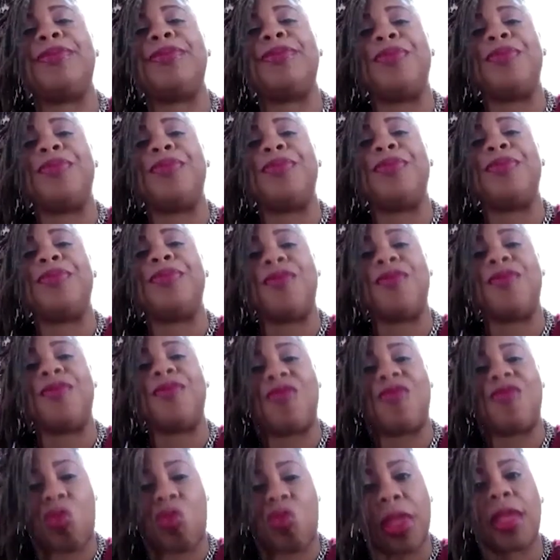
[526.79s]
testing
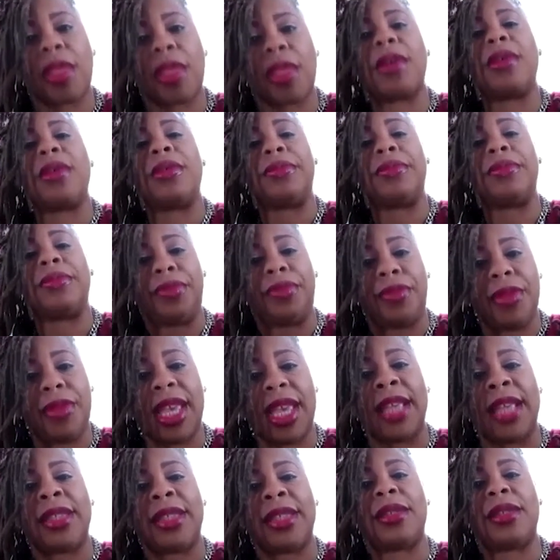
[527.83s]
out into communities
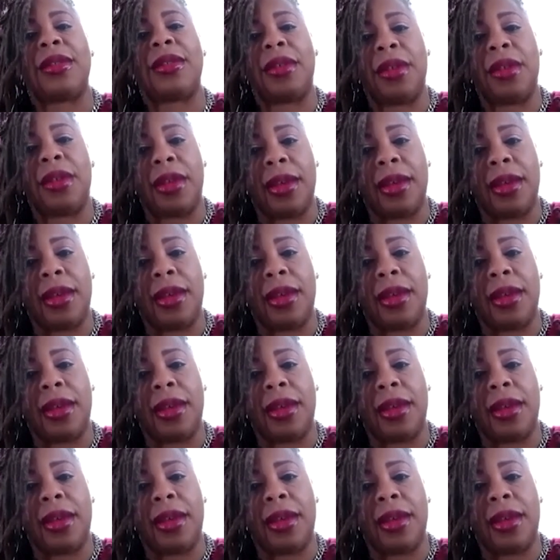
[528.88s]
that number one need